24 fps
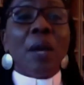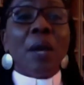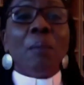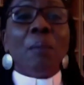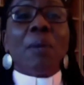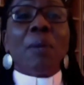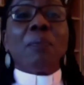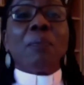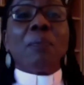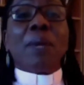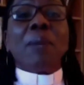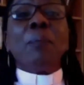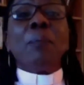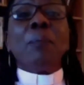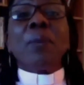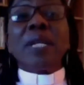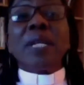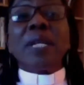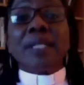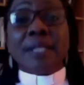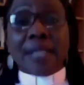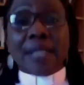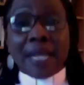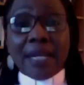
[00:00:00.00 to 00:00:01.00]
But by
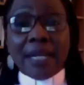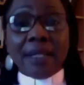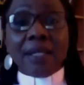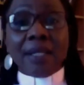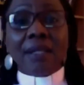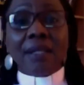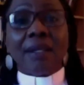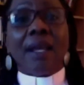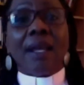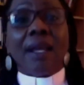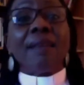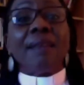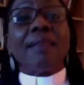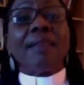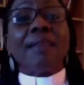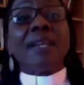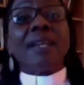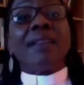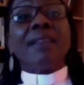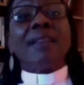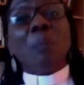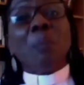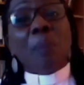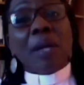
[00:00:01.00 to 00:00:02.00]
pretending
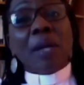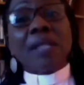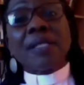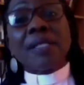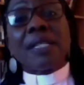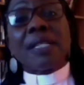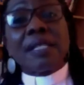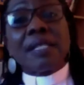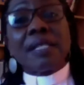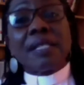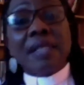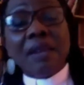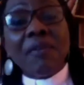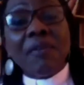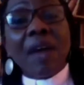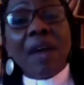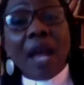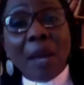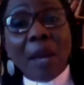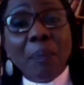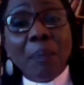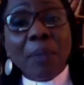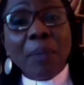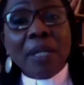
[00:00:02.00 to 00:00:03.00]
that the past has never
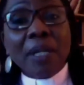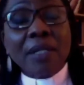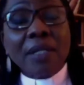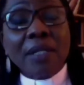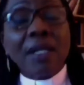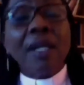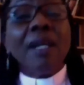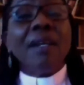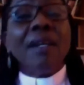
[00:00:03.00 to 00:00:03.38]
happened,